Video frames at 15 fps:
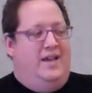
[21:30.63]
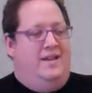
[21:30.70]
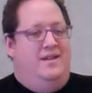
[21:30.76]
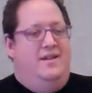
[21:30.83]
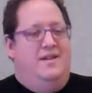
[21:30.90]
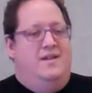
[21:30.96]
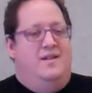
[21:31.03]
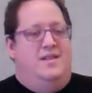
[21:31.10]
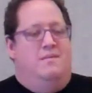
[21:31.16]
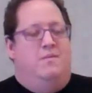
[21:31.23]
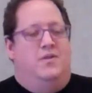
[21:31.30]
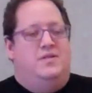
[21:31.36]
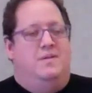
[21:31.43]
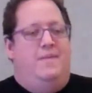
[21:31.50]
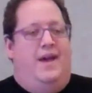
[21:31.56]
And the
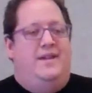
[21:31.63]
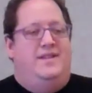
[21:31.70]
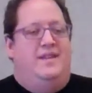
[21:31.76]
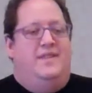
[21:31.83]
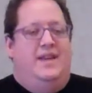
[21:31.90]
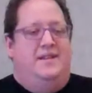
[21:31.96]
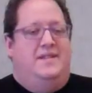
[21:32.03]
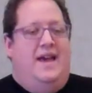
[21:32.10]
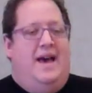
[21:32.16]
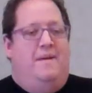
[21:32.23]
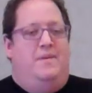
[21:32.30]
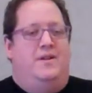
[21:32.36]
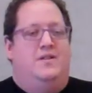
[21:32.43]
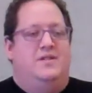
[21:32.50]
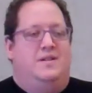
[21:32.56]
most amazing things
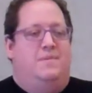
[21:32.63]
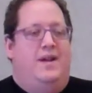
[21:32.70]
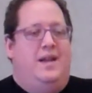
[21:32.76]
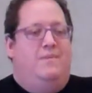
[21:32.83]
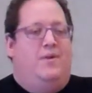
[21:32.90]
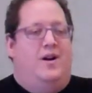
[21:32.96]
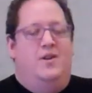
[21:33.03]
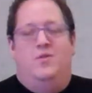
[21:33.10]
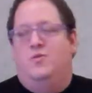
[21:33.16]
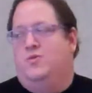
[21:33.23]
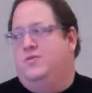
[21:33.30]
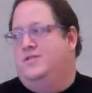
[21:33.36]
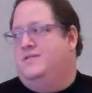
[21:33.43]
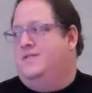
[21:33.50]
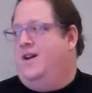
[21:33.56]
happen, because depending upon
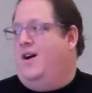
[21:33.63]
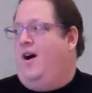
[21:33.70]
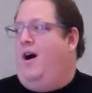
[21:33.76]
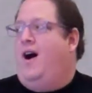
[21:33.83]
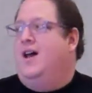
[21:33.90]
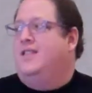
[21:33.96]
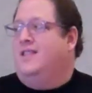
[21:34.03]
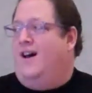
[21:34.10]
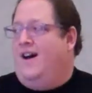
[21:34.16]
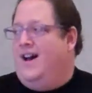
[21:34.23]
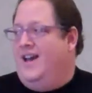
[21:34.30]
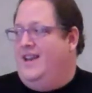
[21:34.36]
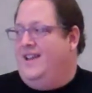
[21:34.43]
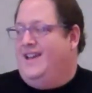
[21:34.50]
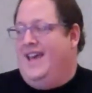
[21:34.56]
who's
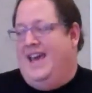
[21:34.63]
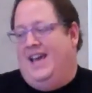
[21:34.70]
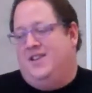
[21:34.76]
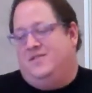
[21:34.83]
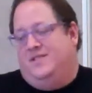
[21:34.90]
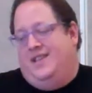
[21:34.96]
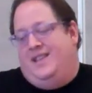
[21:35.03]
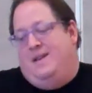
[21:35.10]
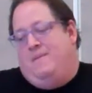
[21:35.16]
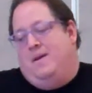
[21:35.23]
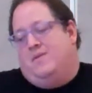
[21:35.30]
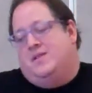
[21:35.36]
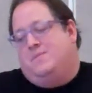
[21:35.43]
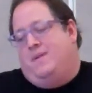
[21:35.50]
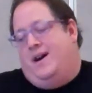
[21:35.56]
online, occasionally they may
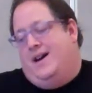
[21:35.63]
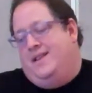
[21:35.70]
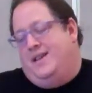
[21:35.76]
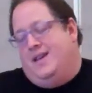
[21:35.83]
respond.